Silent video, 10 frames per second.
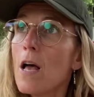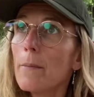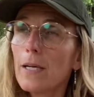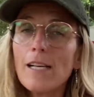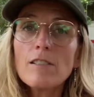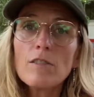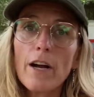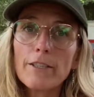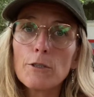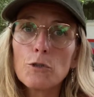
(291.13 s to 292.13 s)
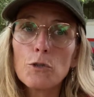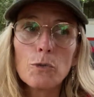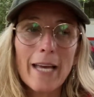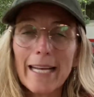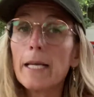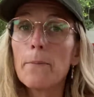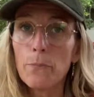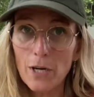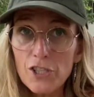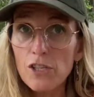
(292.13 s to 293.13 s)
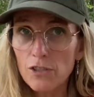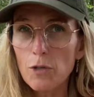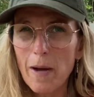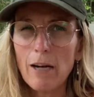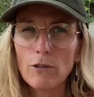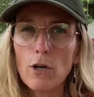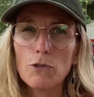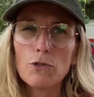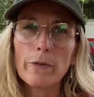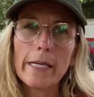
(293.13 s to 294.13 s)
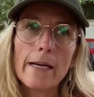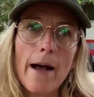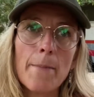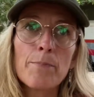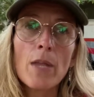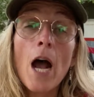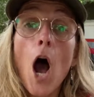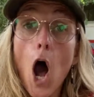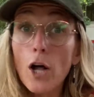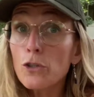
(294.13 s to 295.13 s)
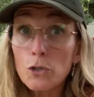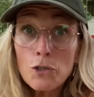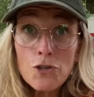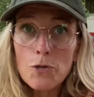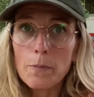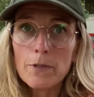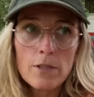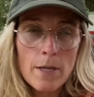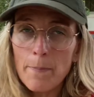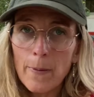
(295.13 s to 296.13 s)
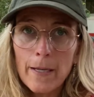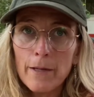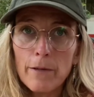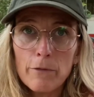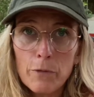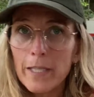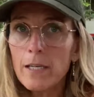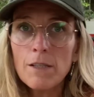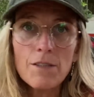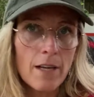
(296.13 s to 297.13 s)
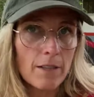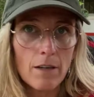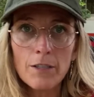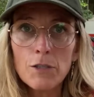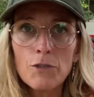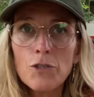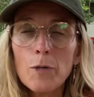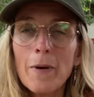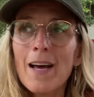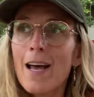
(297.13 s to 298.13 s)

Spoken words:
But I started to get impressions about Costa Rica on YouTube, simply free content on YouTube,